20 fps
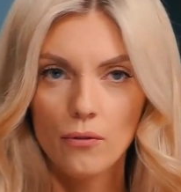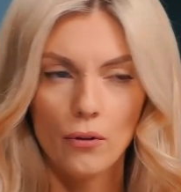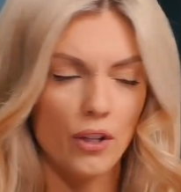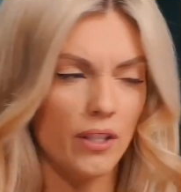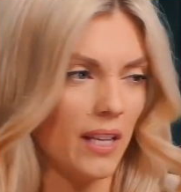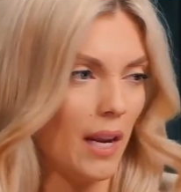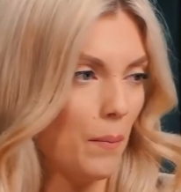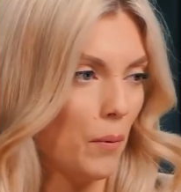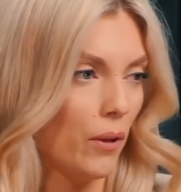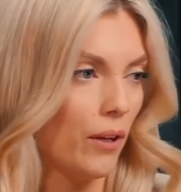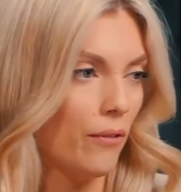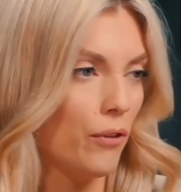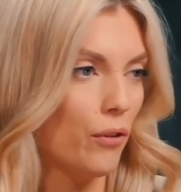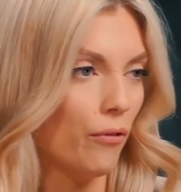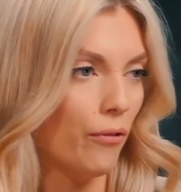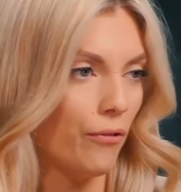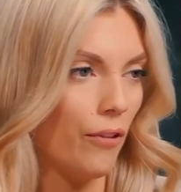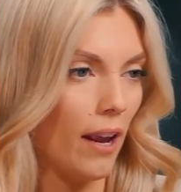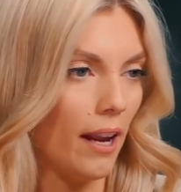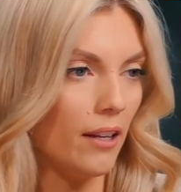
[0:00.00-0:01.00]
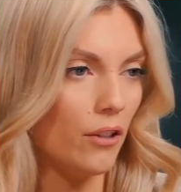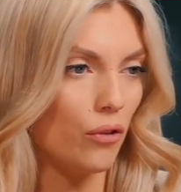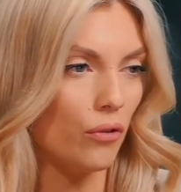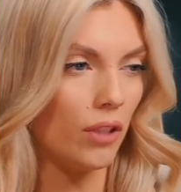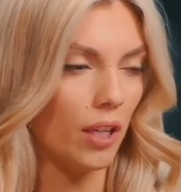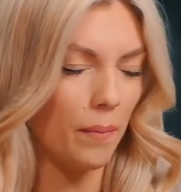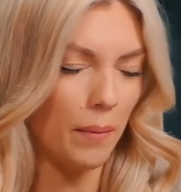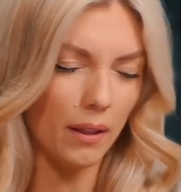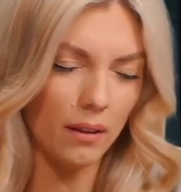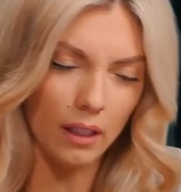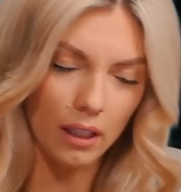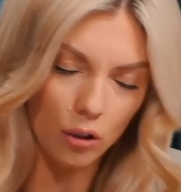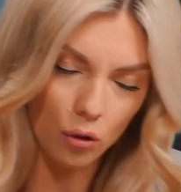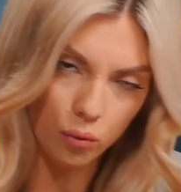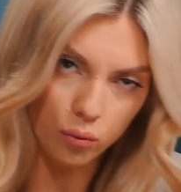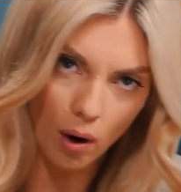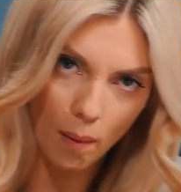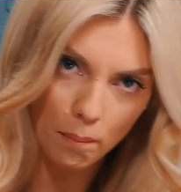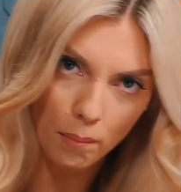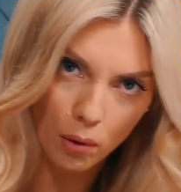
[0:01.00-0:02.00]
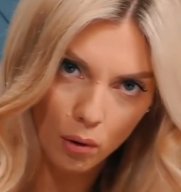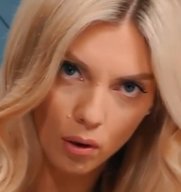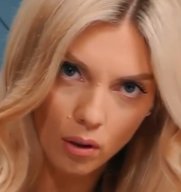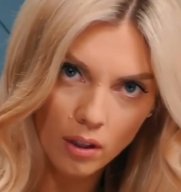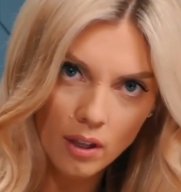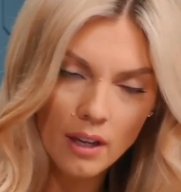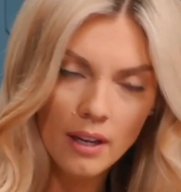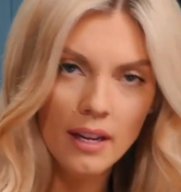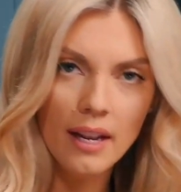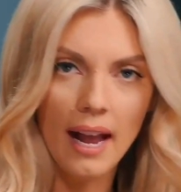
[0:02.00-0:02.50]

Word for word: For example, if you faint, you typically crumble.